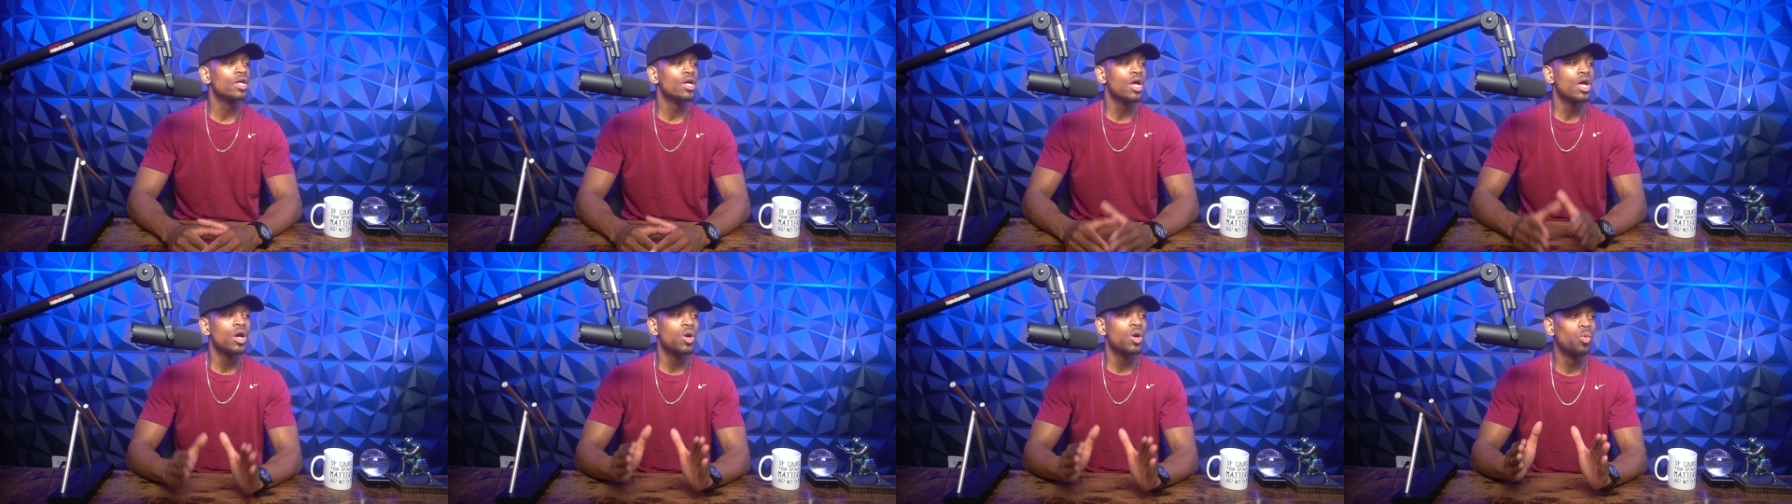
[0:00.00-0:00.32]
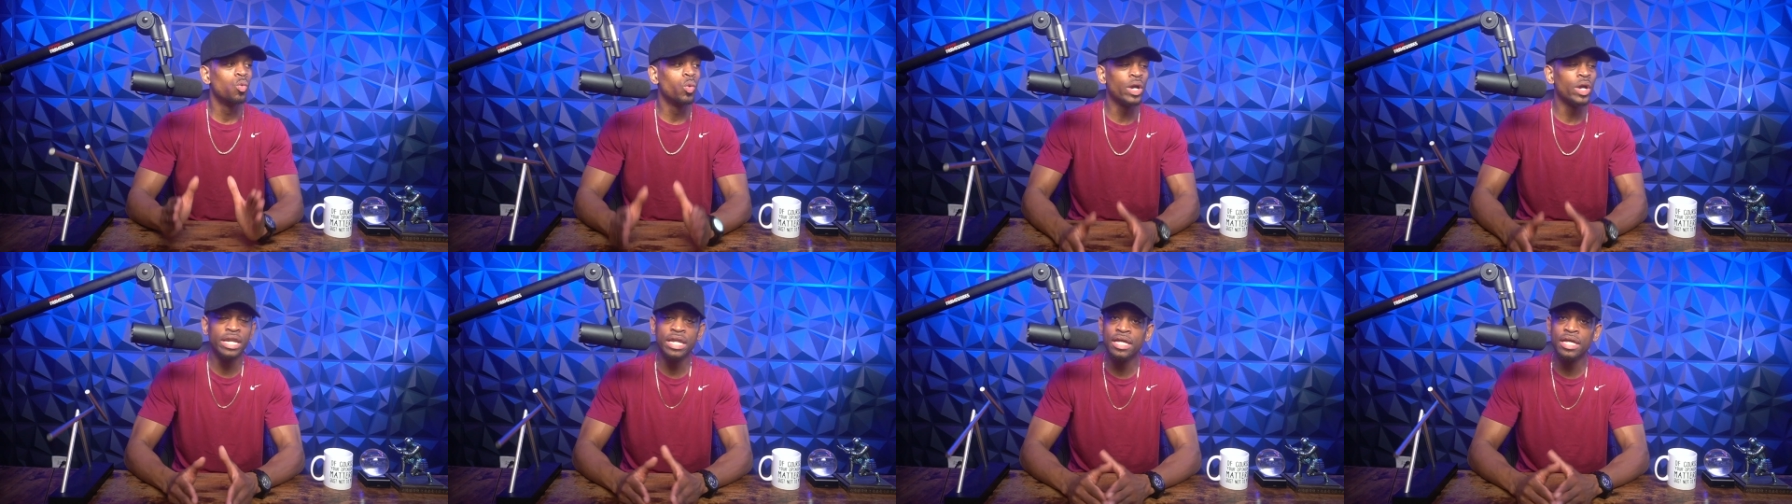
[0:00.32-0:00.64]

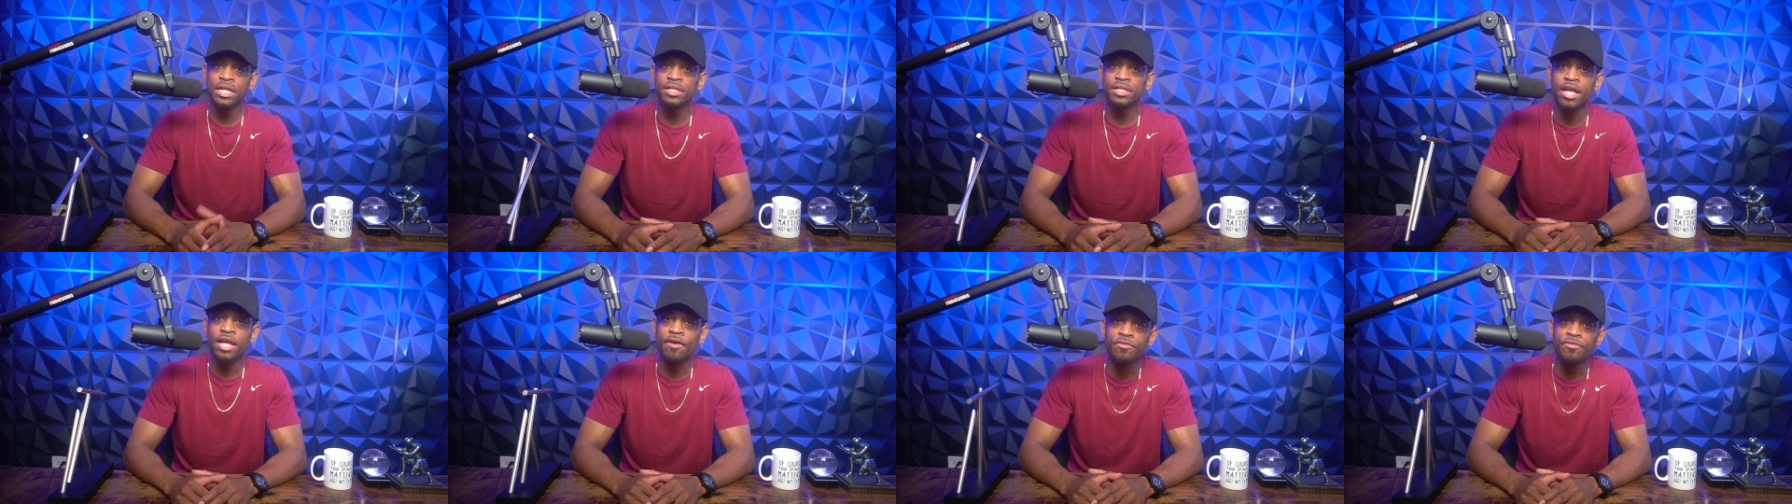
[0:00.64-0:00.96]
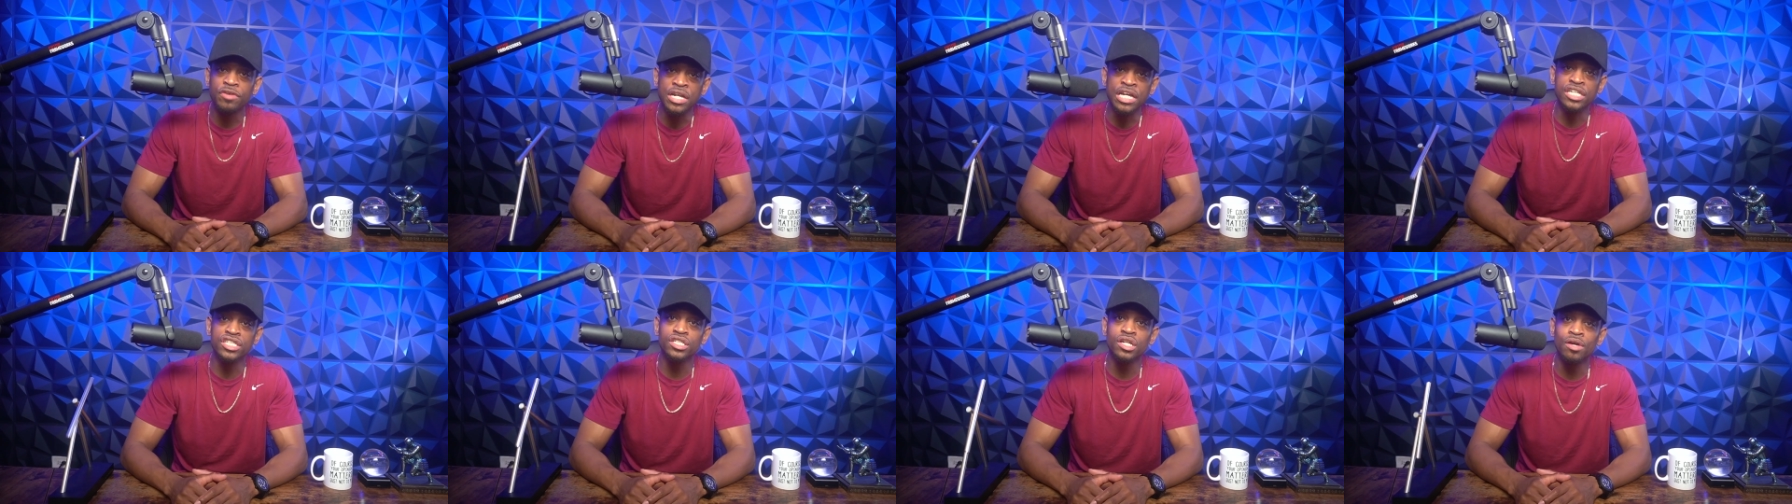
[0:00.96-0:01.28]
We need a
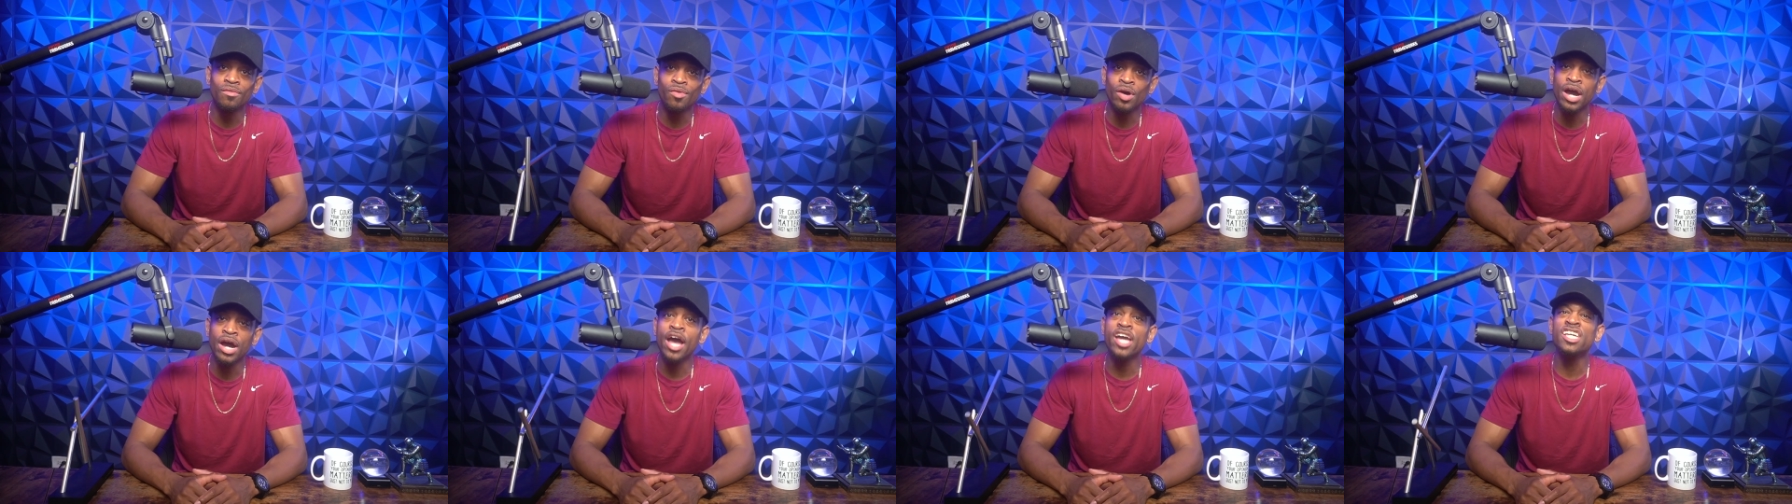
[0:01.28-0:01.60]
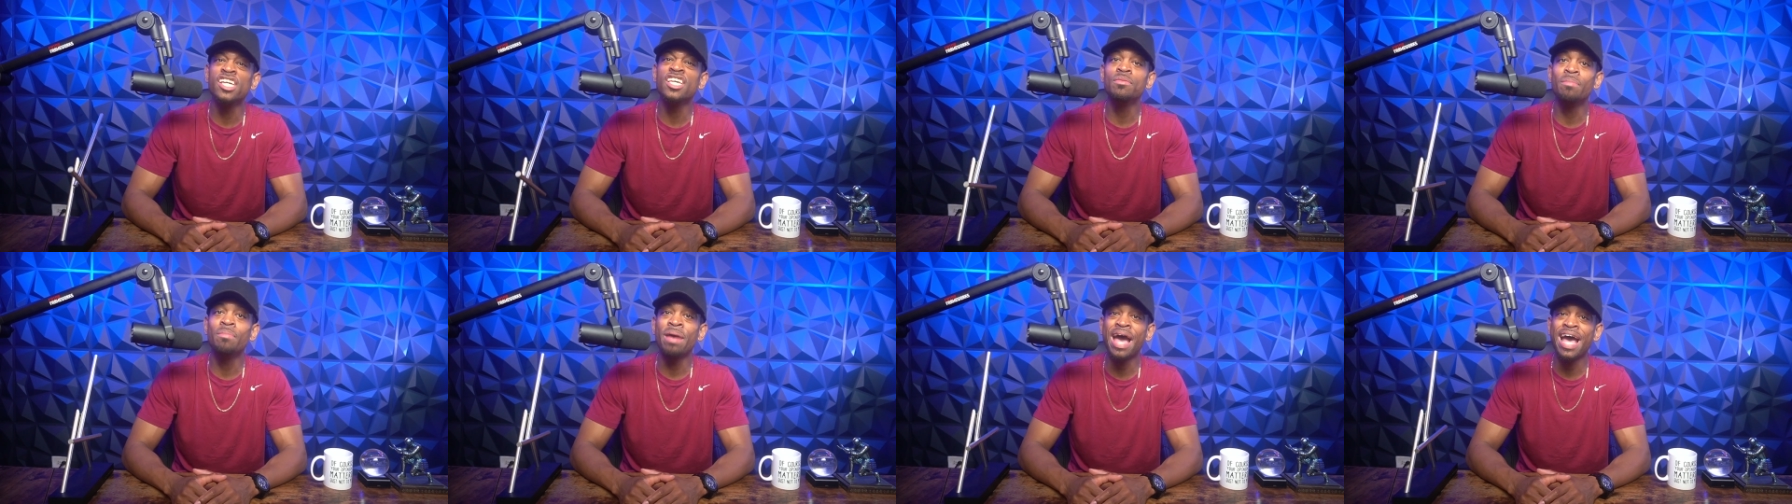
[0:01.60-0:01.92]
definition of what
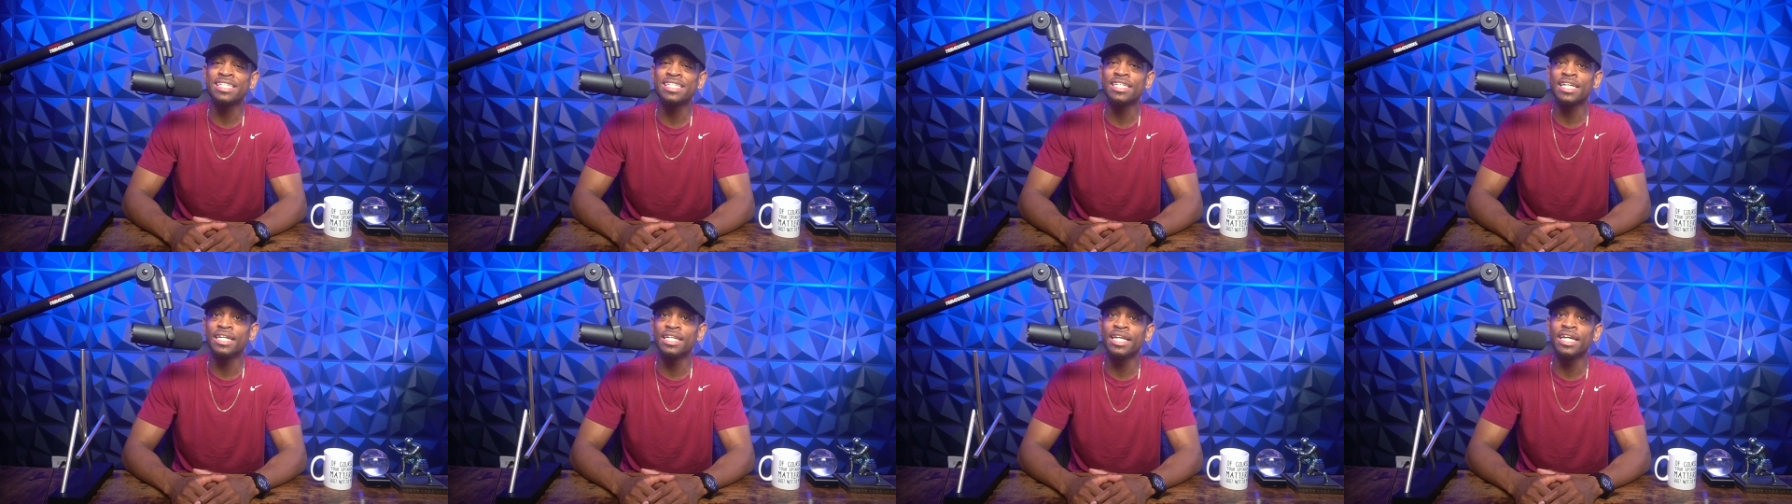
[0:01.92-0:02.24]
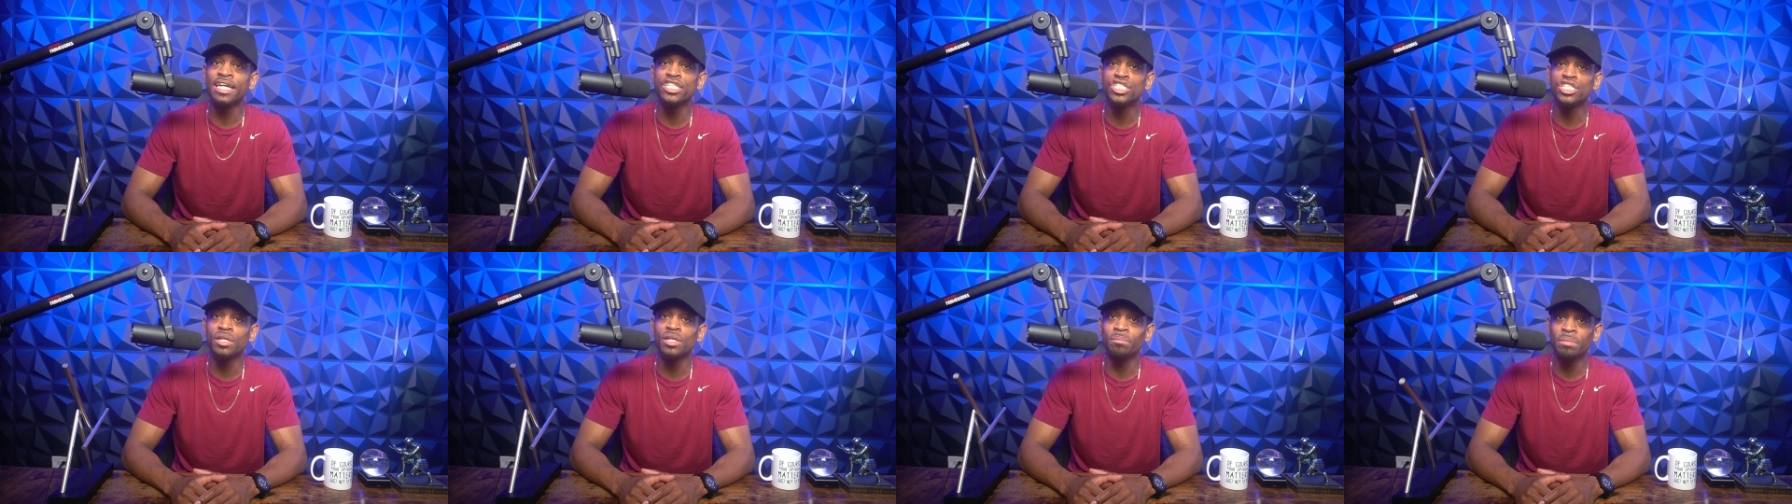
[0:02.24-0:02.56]

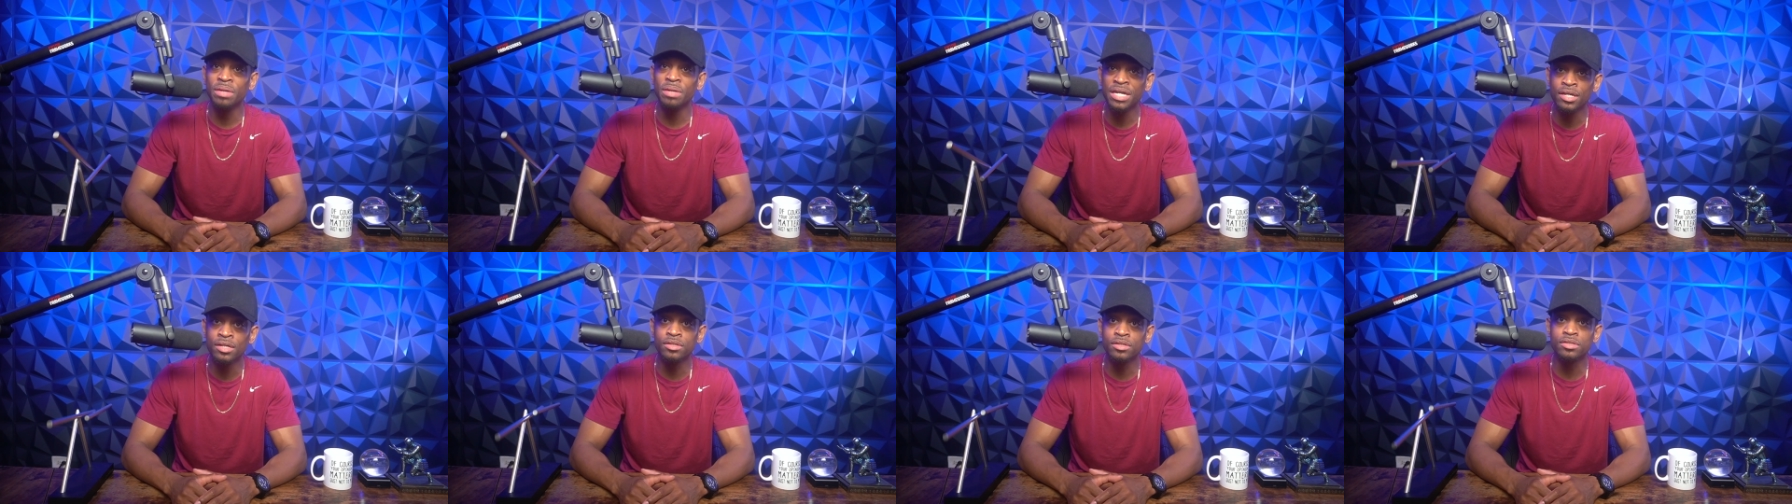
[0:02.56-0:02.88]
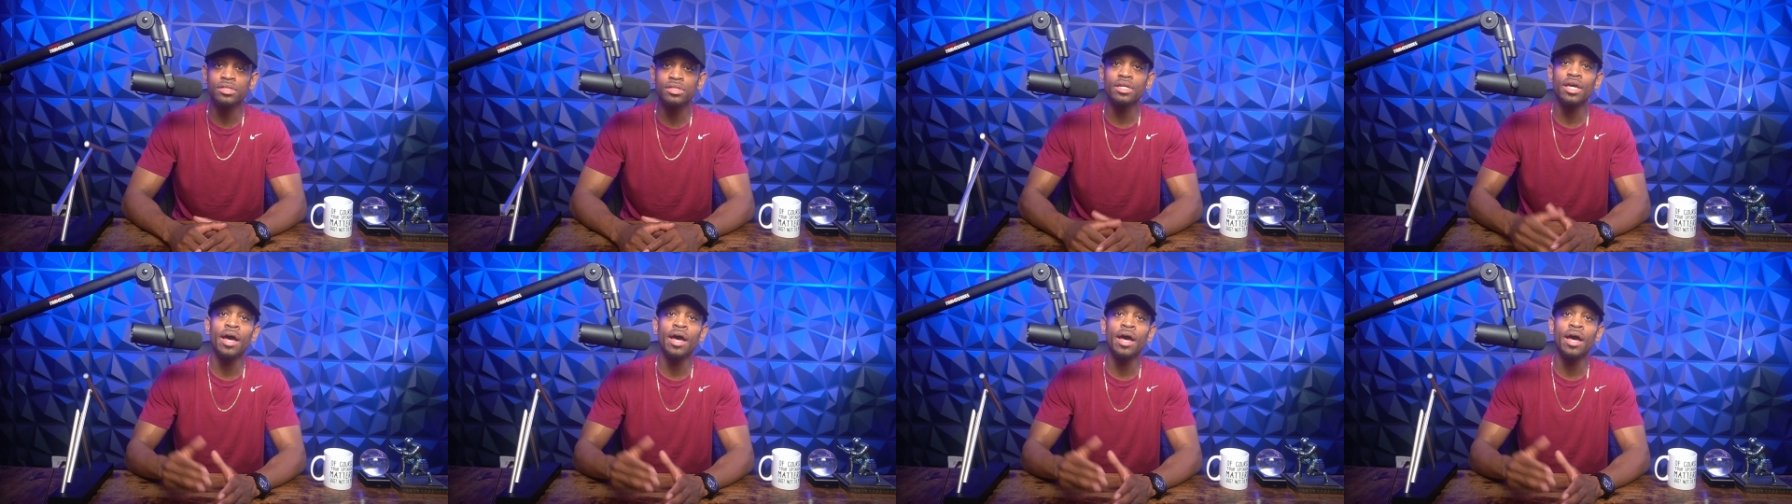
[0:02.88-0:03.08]
emasculation means.